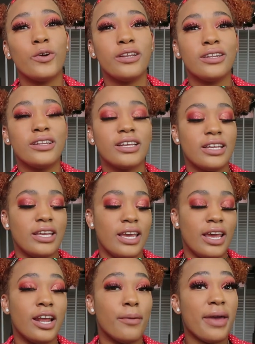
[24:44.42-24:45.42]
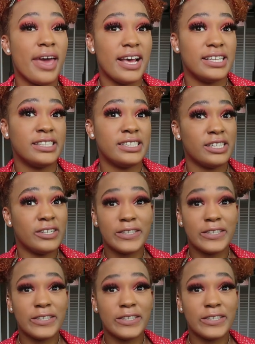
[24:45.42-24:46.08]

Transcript: one and I'm hesitant